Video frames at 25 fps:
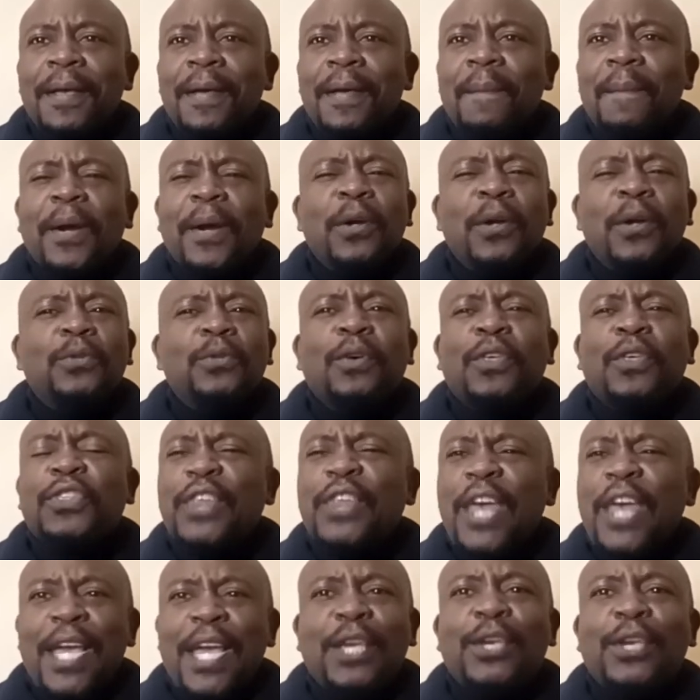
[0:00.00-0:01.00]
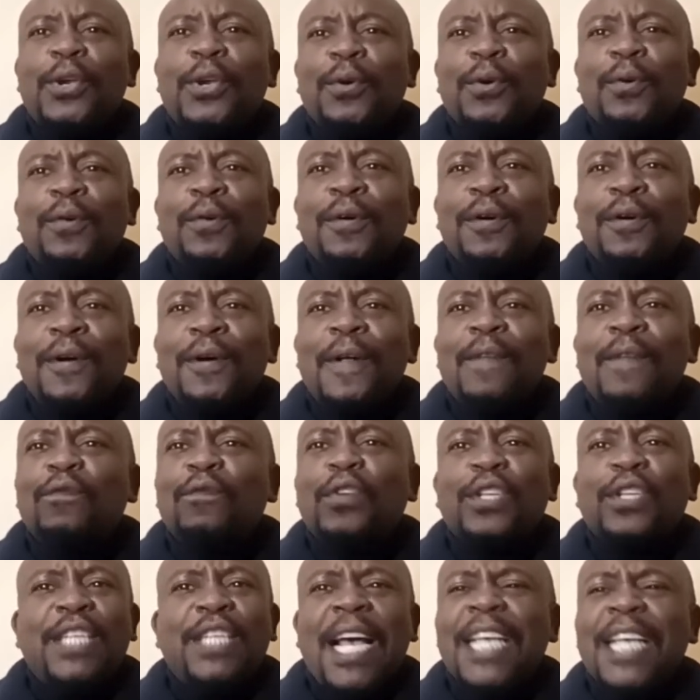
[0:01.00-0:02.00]
but also thank you for
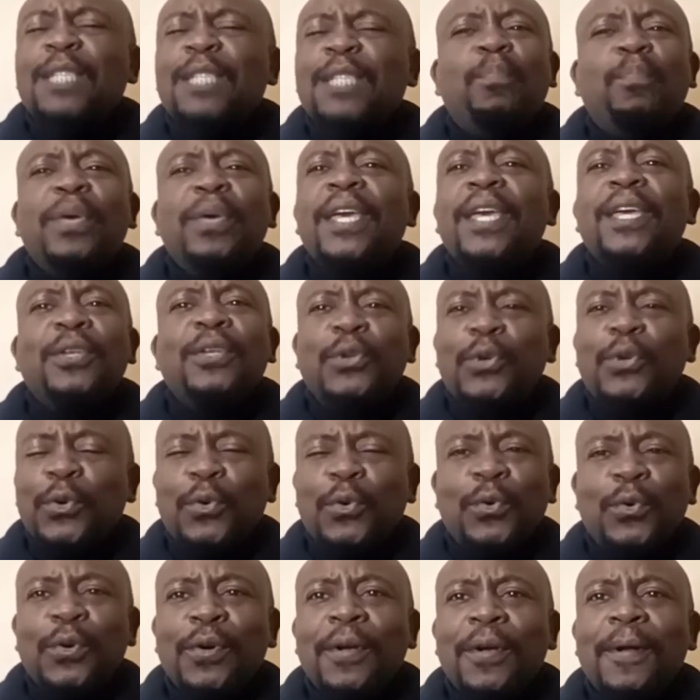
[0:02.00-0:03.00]
just being you.